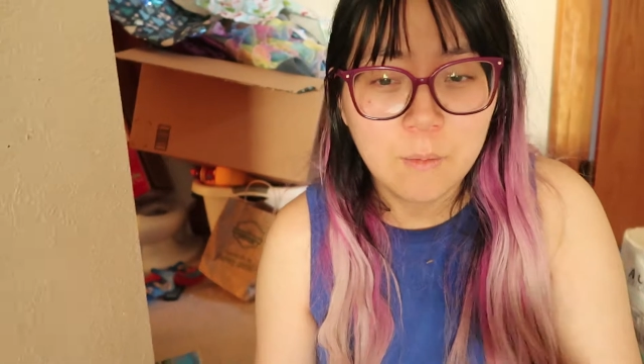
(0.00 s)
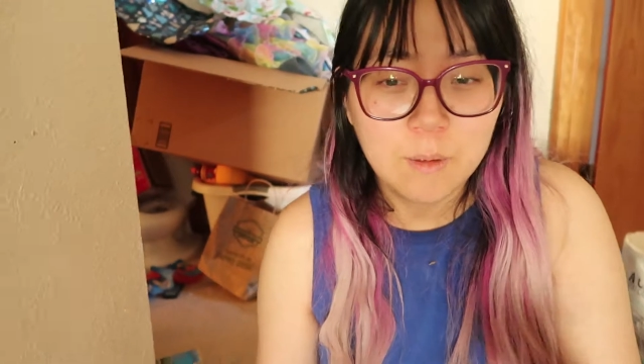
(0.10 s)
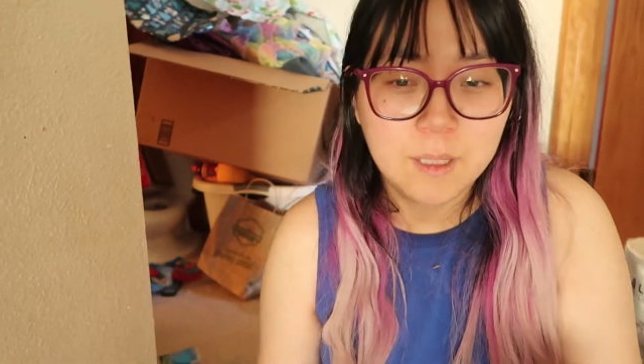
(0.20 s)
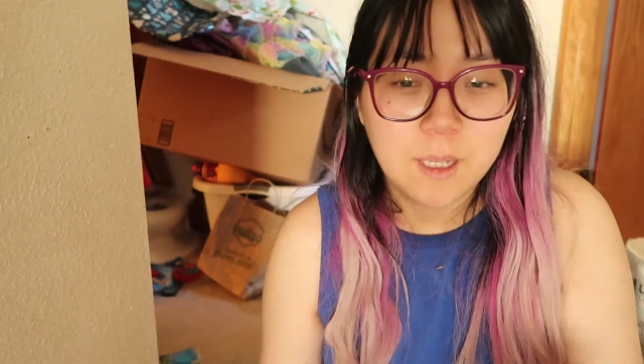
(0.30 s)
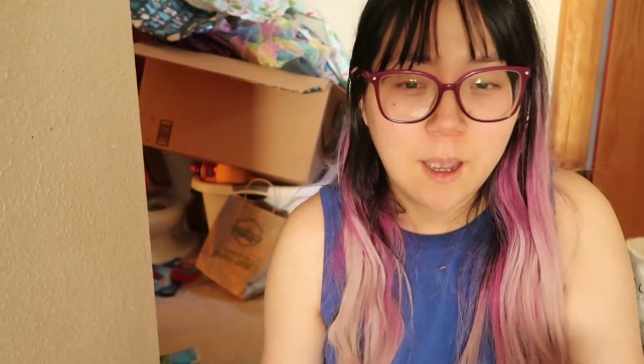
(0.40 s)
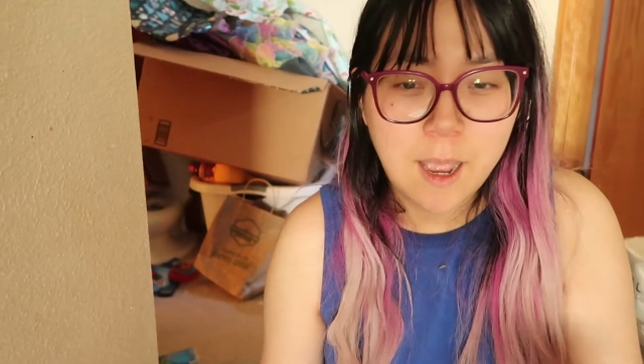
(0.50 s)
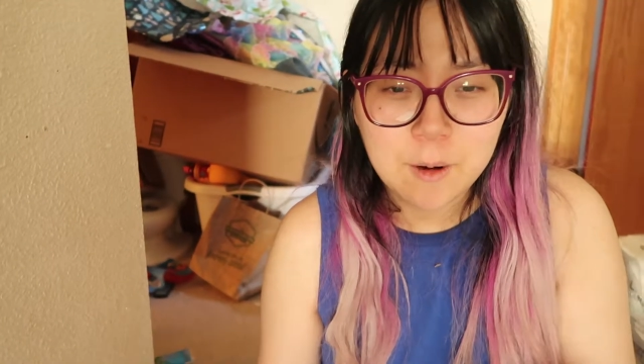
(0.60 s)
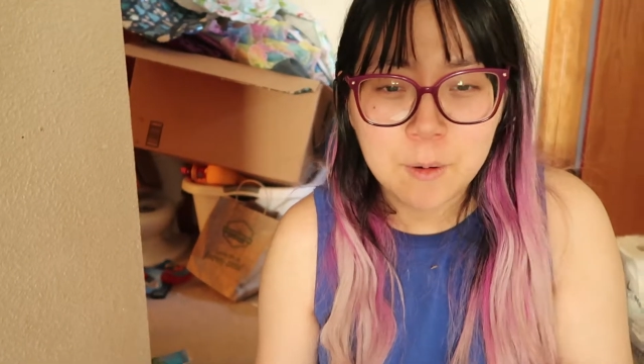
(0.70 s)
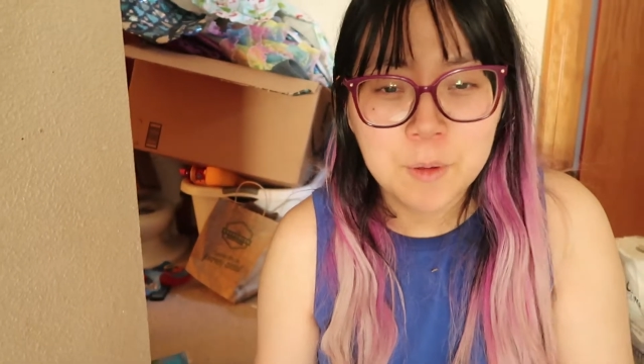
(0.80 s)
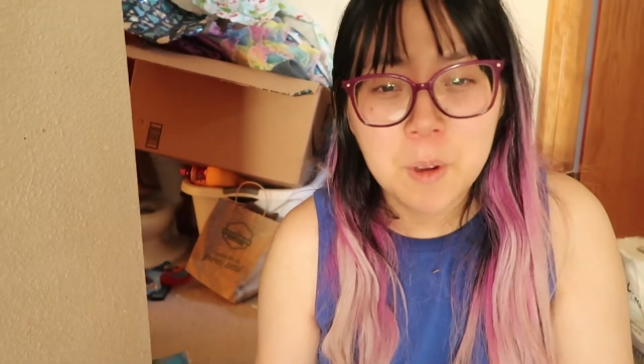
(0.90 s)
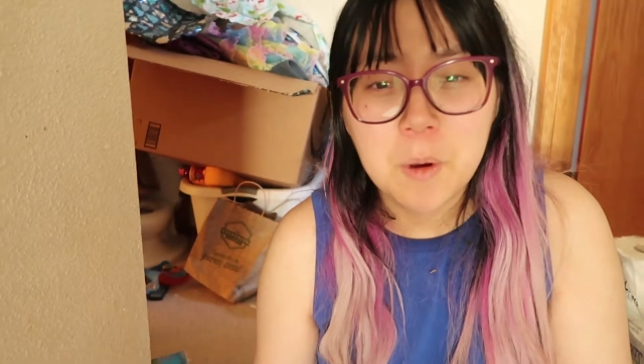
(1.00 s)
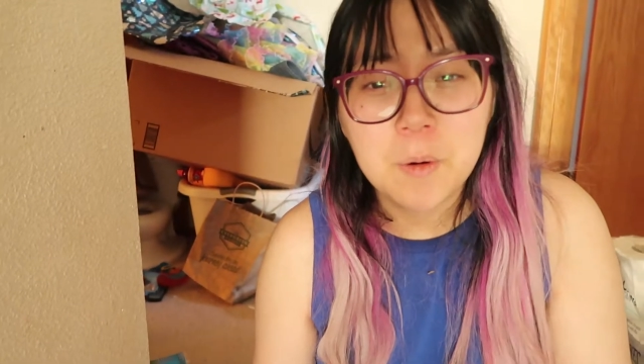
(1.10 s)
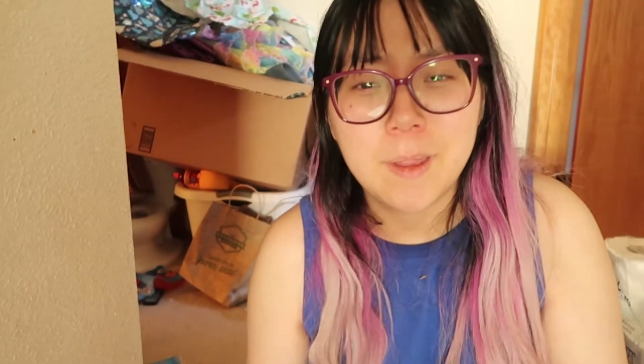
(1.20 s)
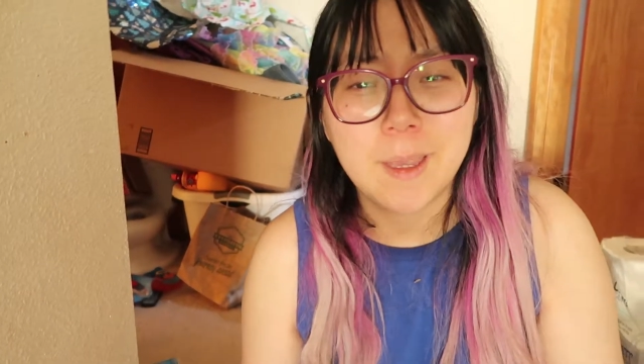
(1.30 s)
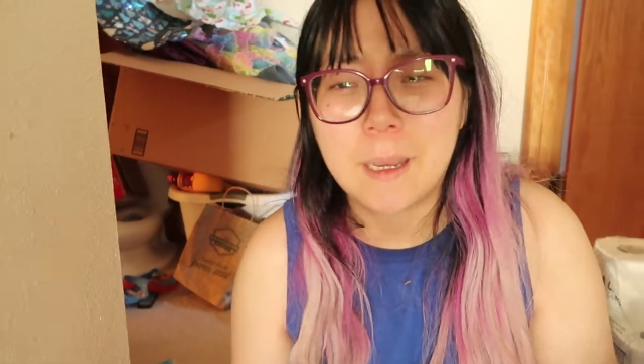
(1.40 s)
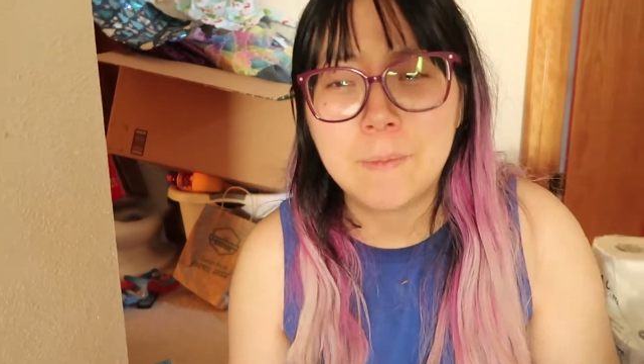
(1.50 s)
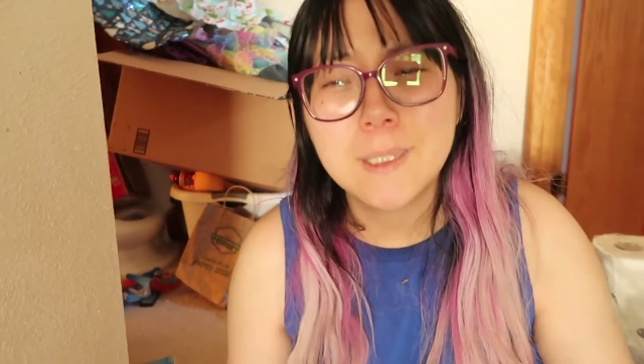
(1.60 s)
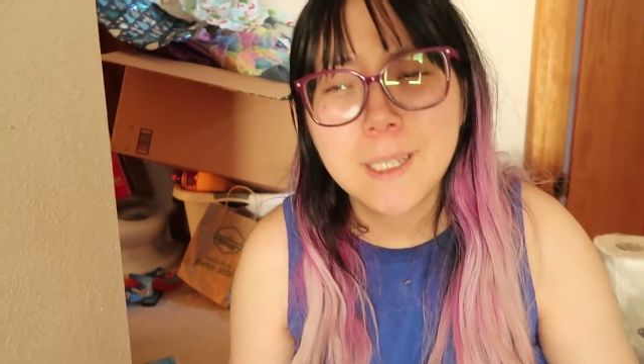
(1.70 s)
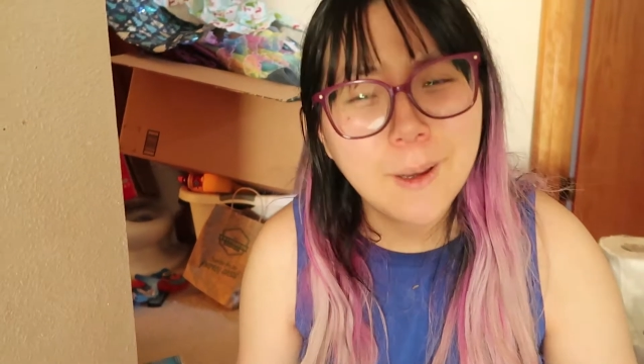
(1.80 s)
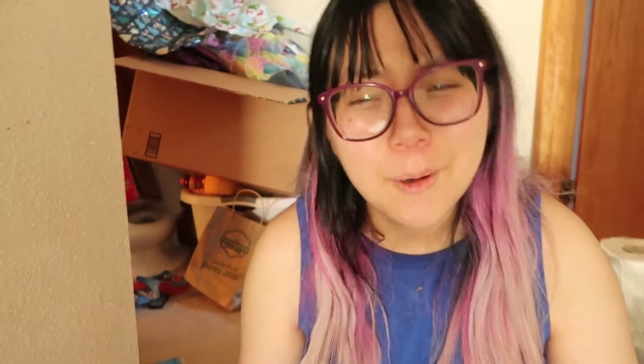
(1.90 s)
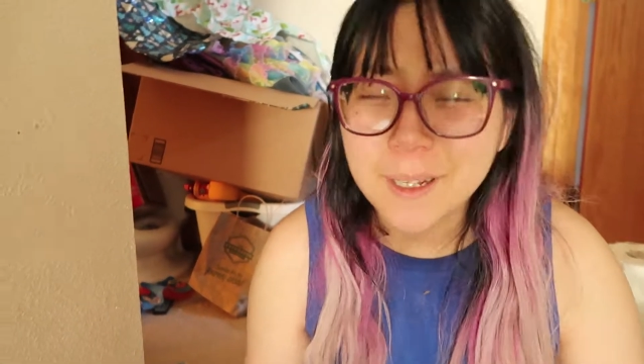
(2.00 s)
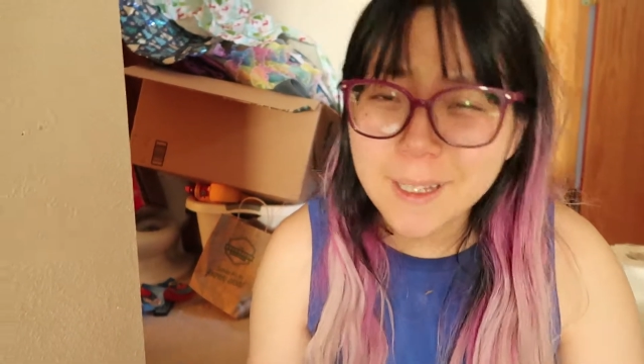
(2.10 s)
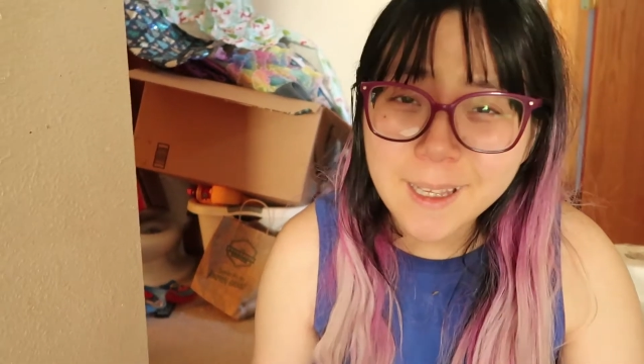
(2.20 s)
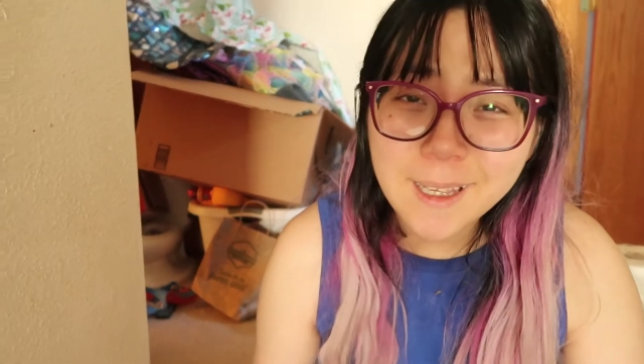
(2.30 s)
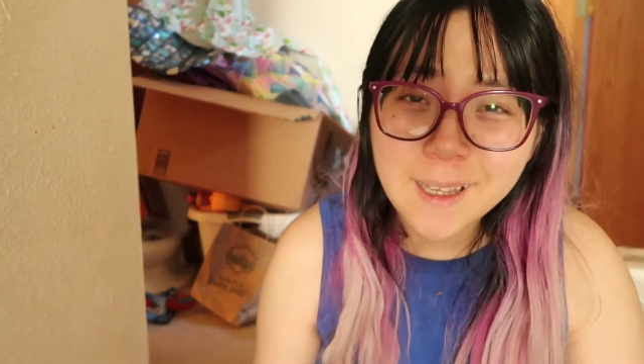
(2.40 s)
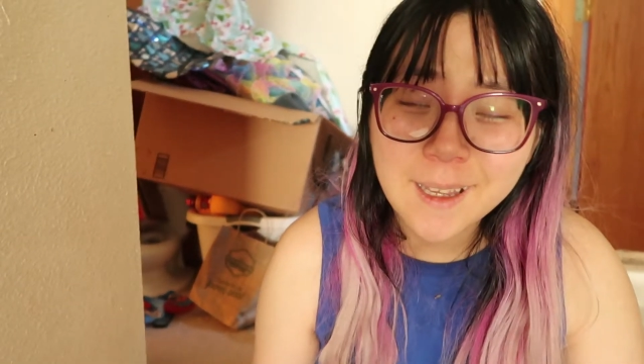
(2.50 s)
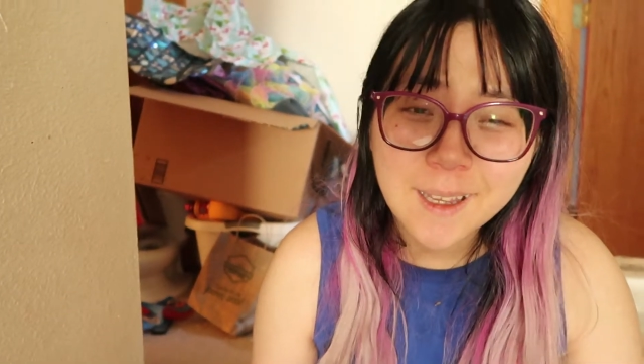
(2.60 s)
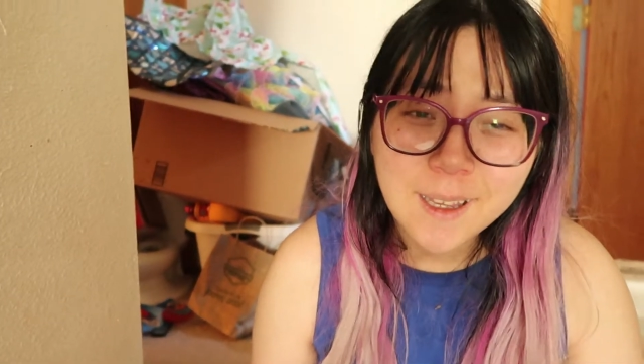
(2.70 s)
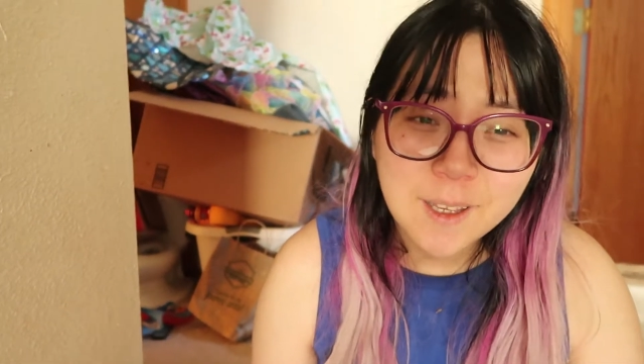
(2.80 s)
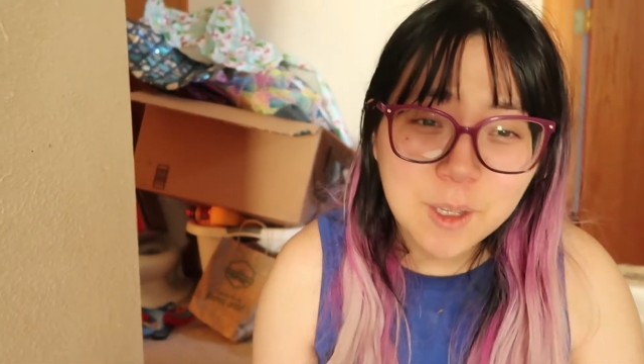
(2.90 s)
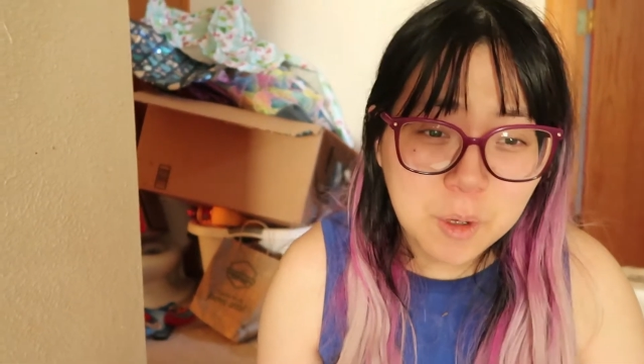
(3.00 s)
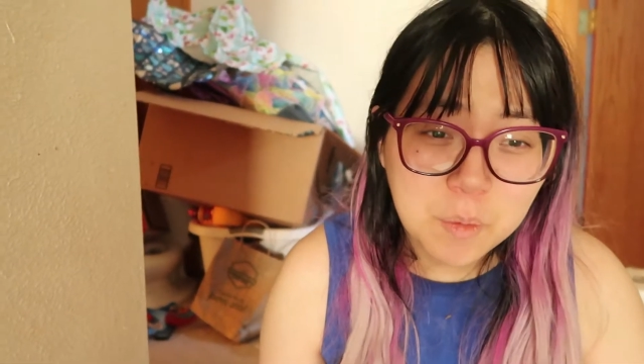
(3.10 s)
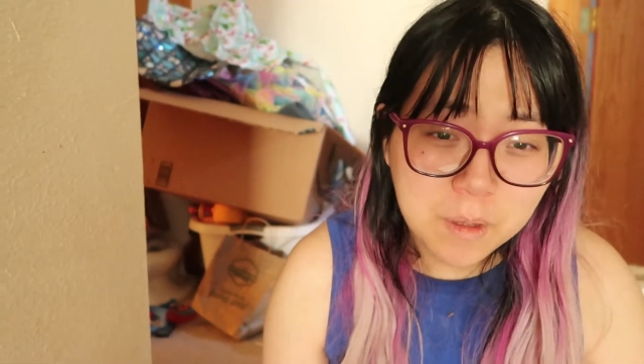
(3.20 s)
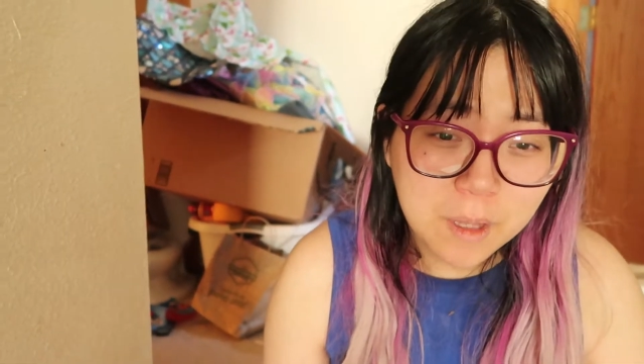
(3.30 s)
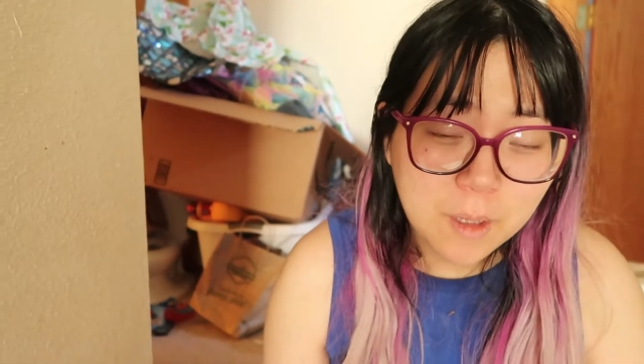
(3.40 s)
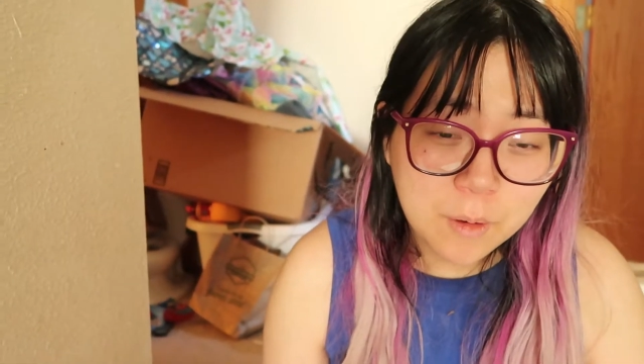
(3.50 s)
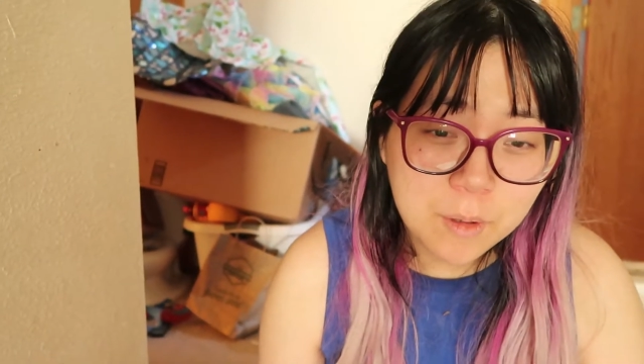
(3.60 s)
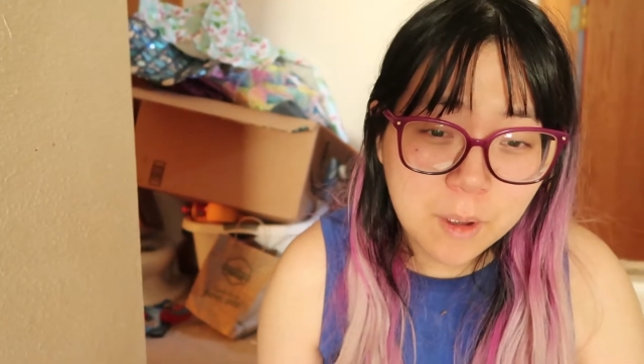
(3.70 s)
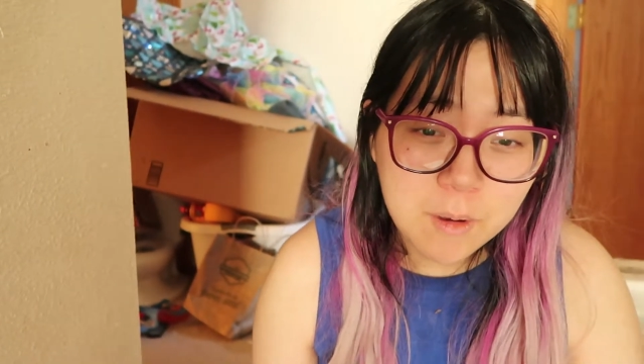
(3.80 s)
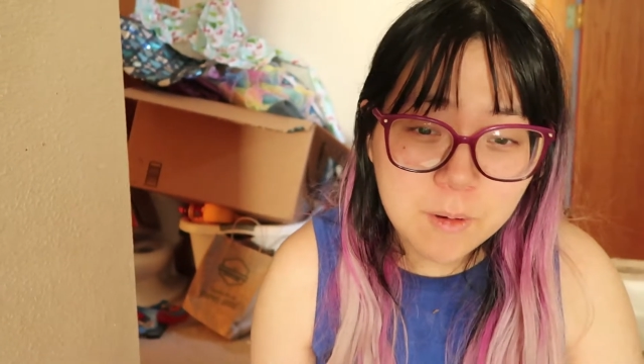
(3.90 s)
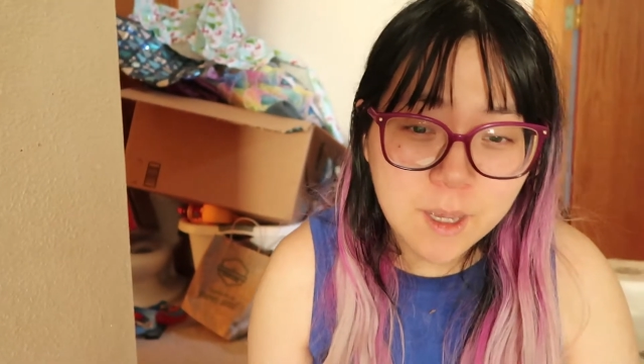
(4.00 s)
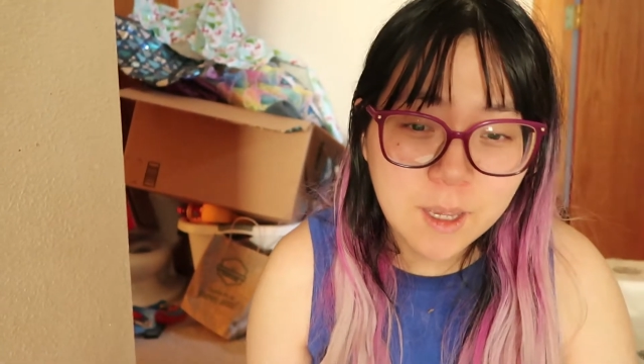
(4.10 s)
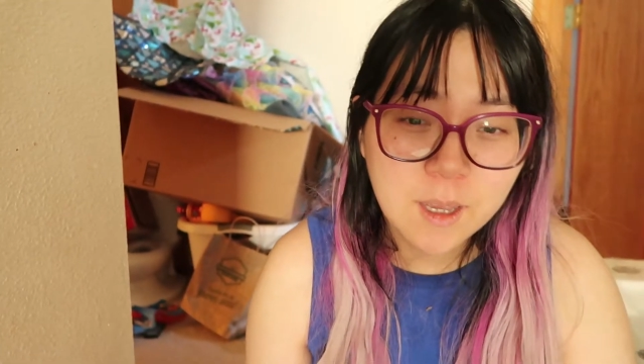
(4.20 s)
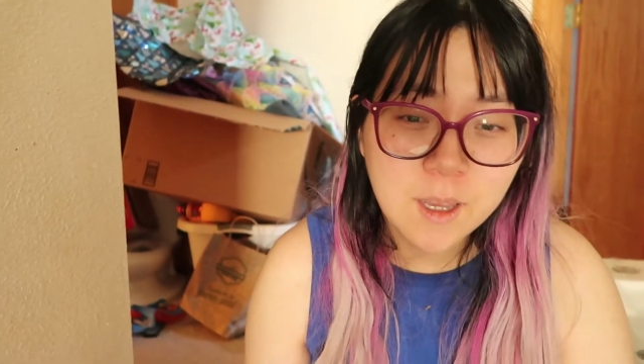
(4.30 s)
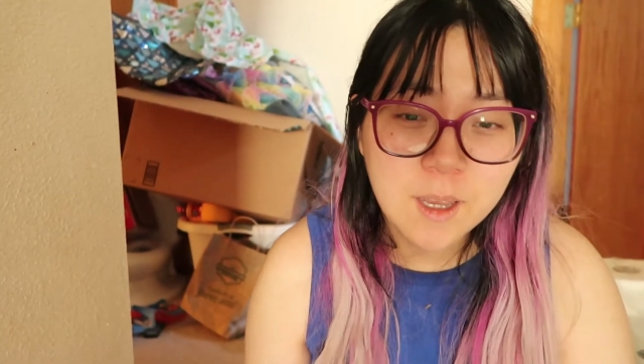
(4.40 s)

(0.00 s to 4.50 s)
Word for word: was like I don't know, and like I'm just like really, you really don't know? Like